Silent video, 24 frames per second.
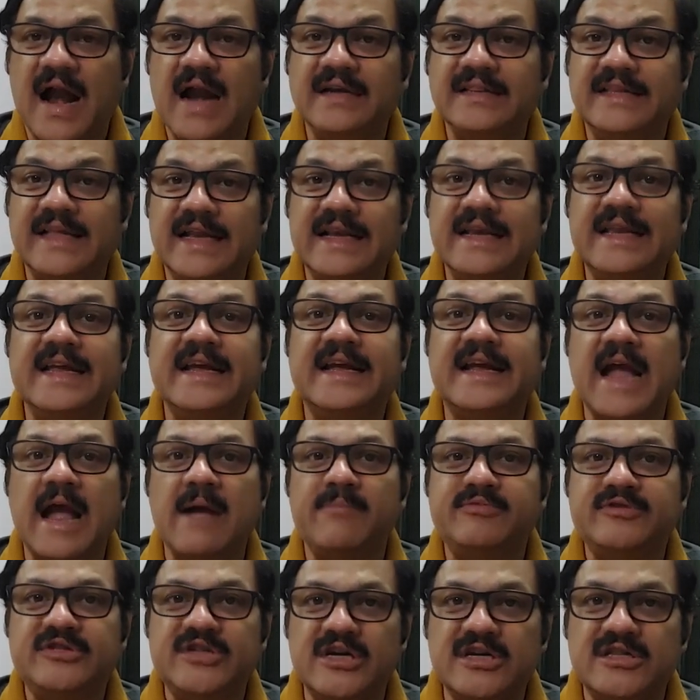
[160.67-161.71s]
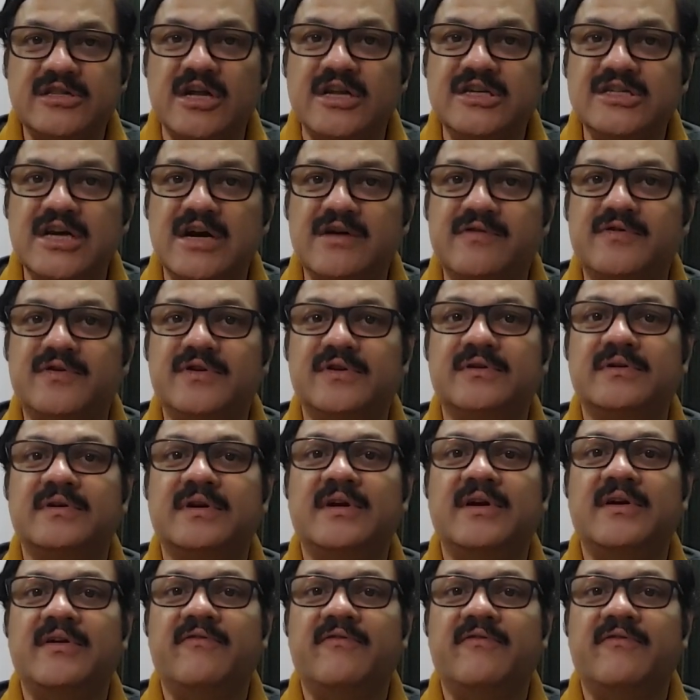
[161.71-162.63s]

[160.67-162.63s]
And then he captured Tanjavur